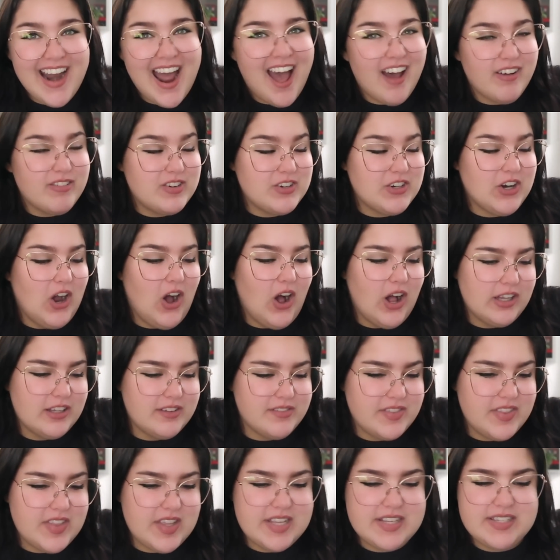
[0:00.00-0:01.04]
after all
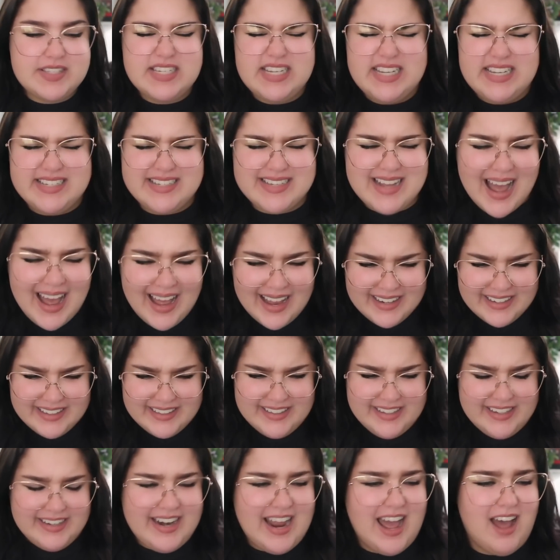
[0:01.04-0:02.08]
of this is
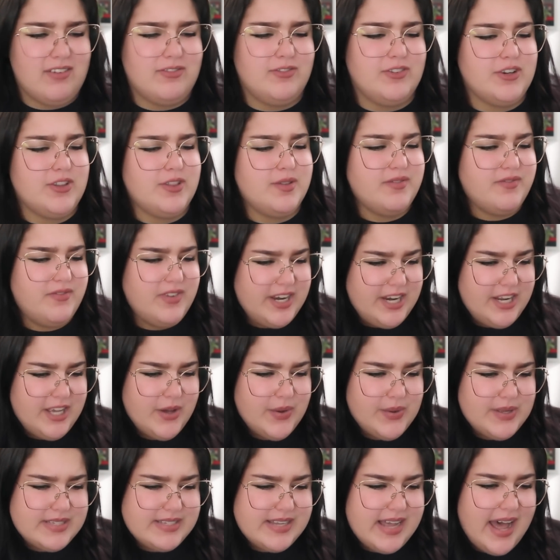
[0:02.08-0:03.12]
edited, after the video
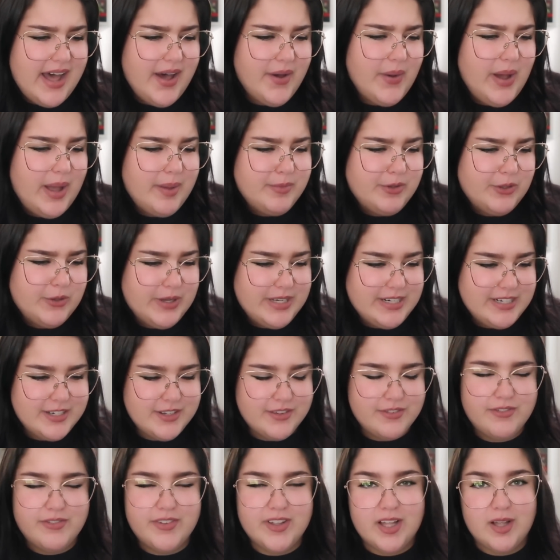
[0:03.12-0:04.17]
is out, I'm going to
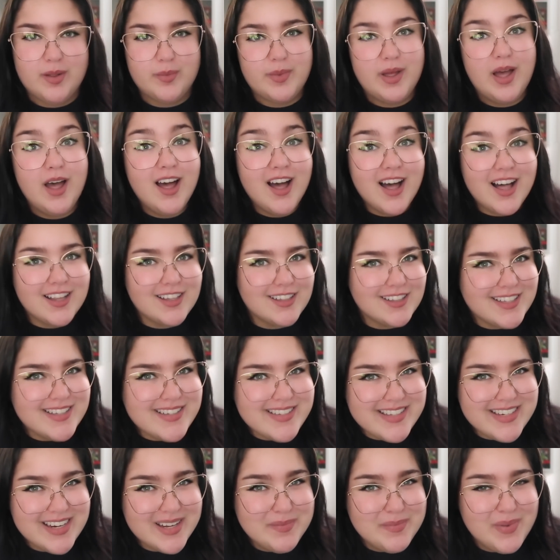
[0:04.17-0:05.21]
film a
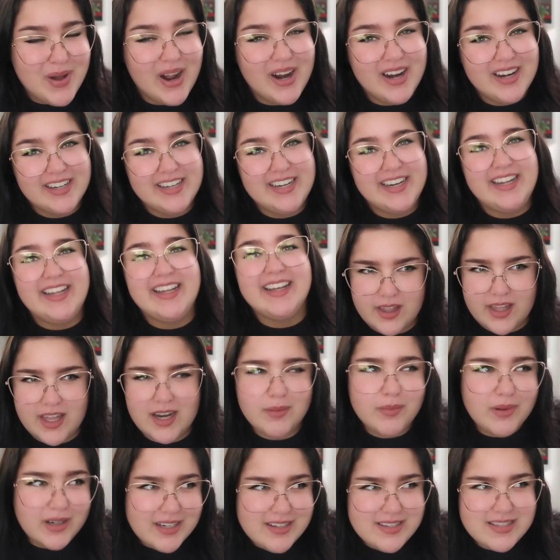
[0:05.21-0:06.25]
listening party. And
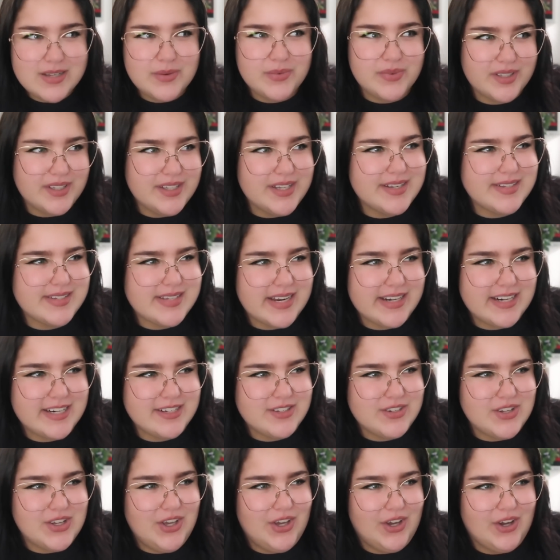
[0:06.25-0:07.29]
I'm honestly really excited
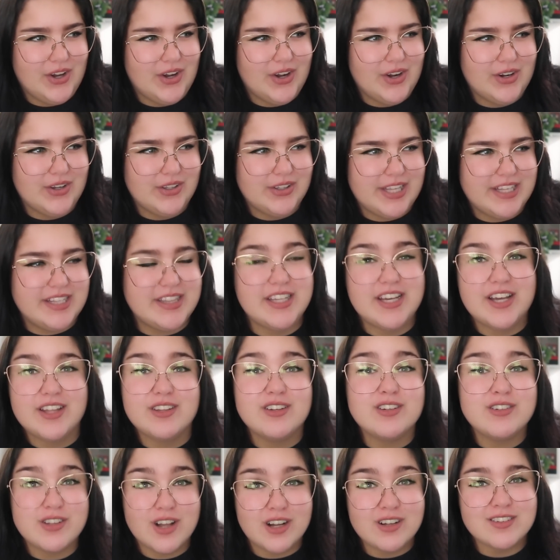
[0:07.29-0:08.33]
to hear like the other
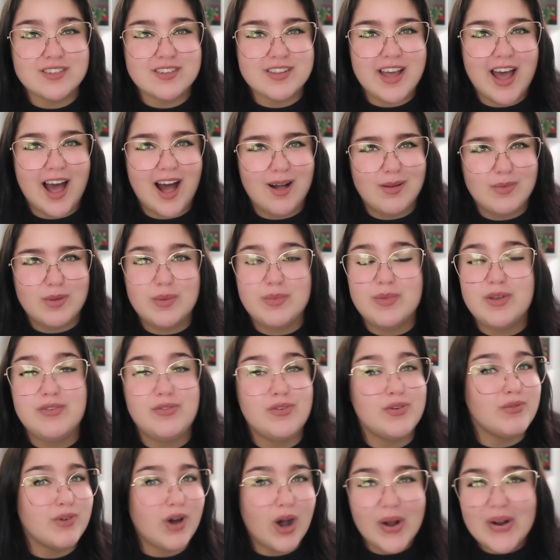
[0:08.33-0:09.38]
songs in the album. If
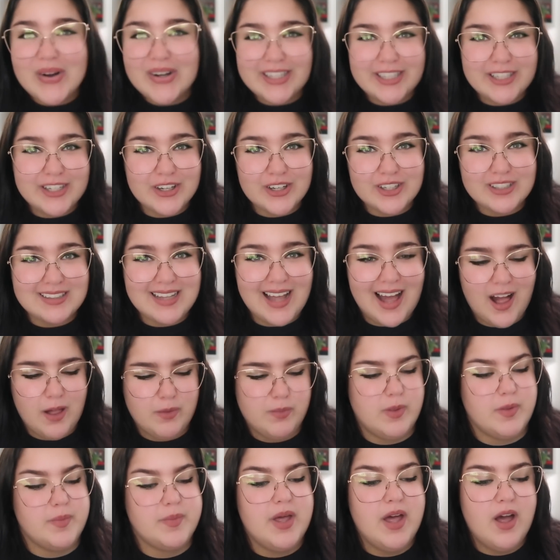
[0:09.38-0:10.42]
you've already heard the
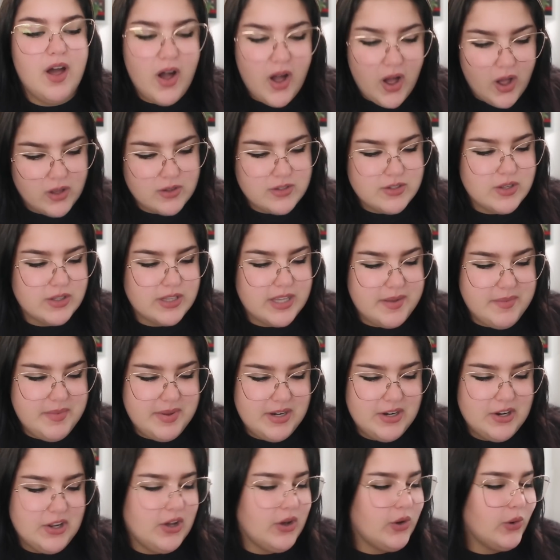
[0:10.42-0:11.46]
album, also let me
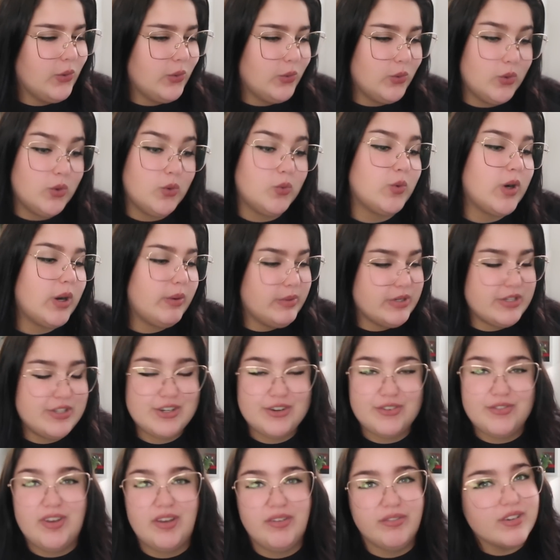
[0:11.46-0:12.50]
know what was your
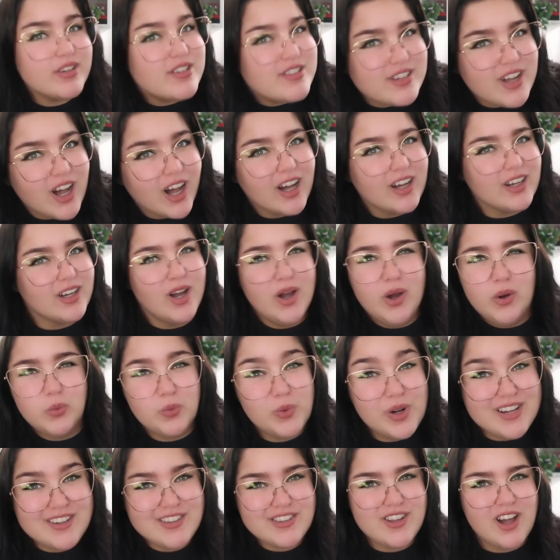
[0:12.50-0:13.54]
favorite song.
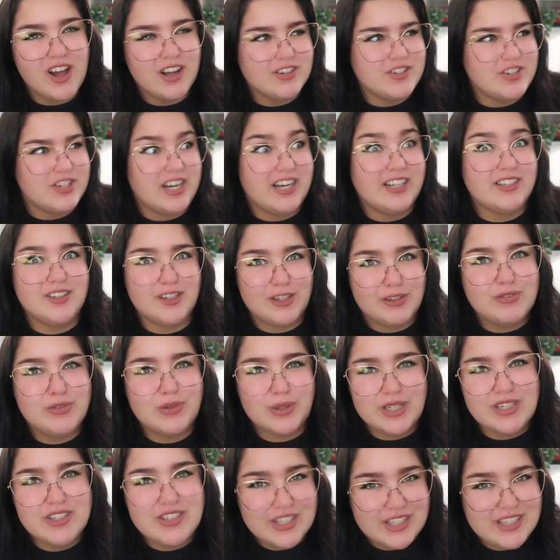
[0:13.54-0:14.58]
What song should I look
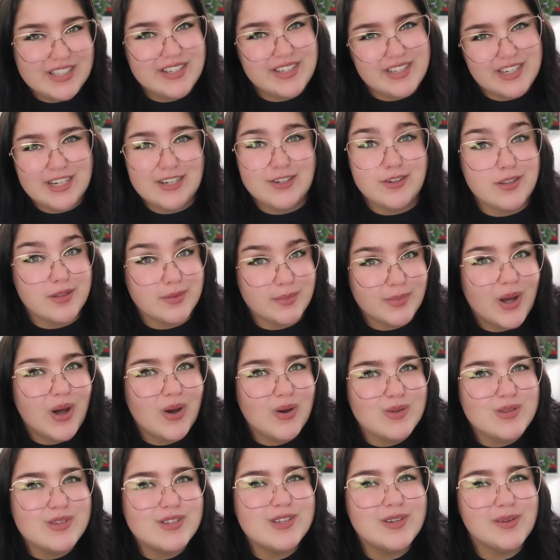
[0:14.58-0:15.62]
forward to listening to the
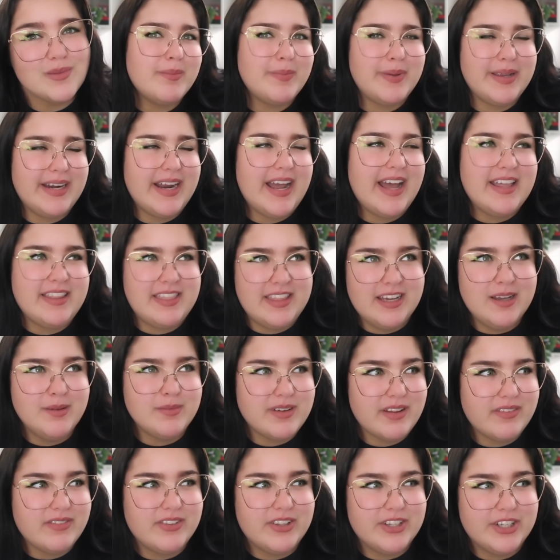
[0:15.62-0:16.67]
most? But yeah, I think I'm
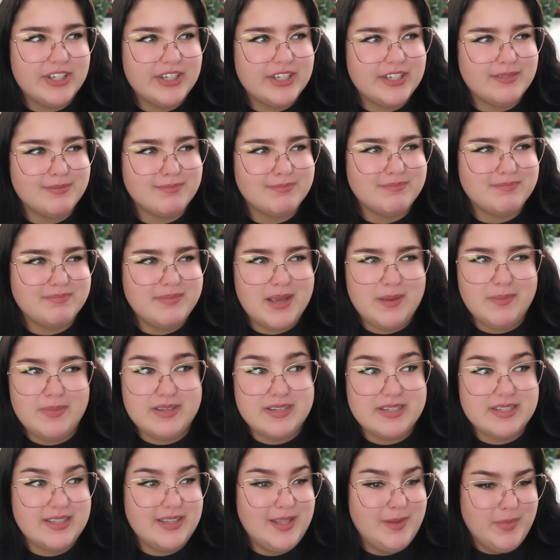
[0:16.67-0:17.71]
definitely gonna maybe
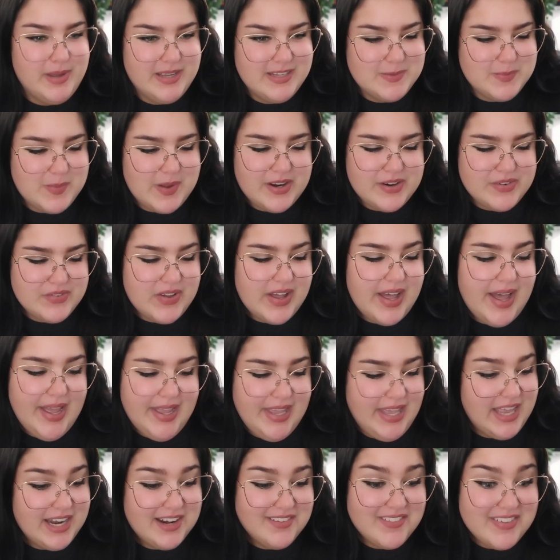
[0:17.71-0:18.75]
delete my Spotify. I
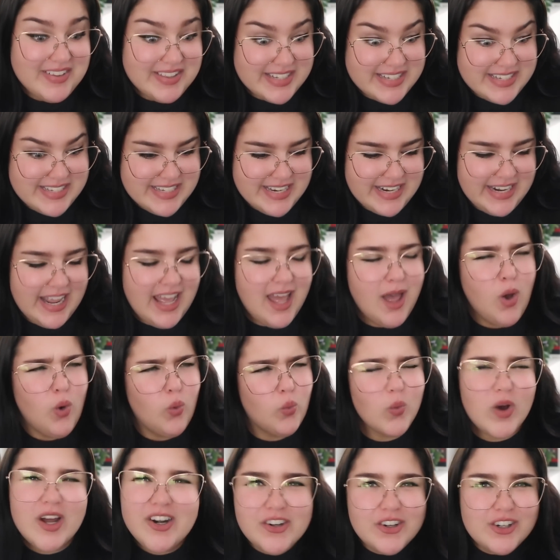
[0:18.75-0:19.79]
can't even listen.
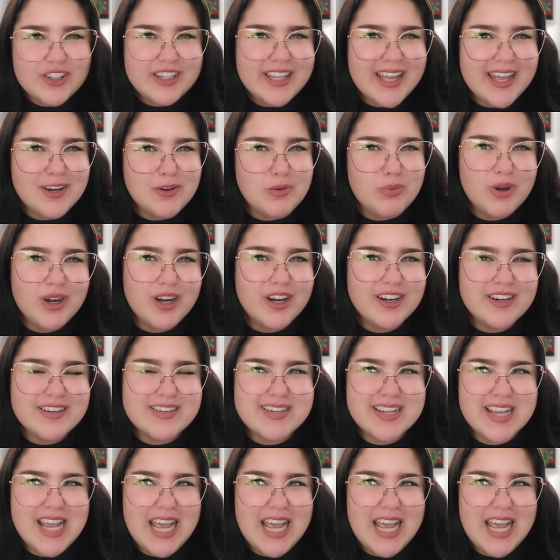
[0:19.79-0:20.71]
Wonderland worked,